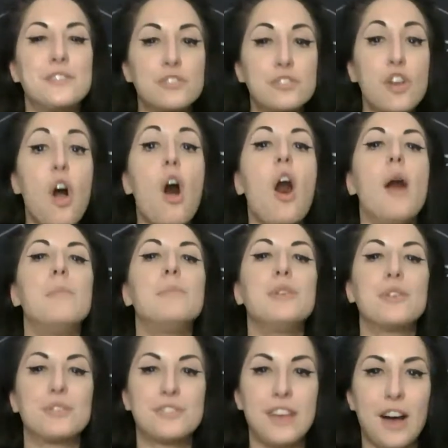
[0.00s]
calm
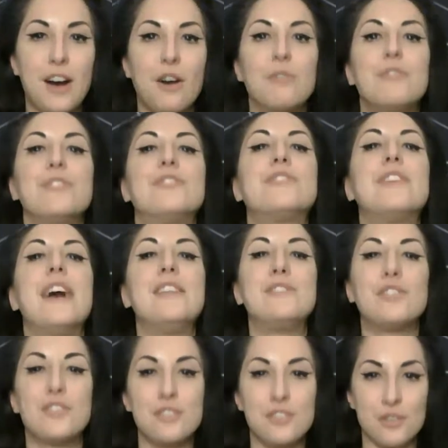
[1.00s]
yourself,
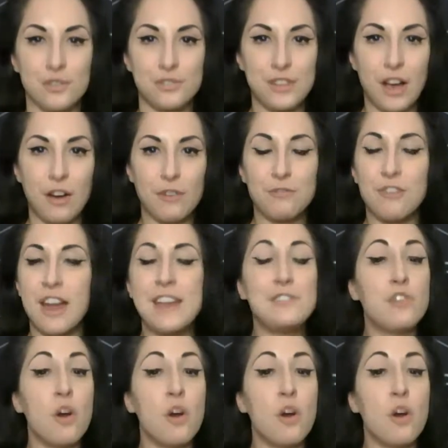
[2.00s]
center yourself, right?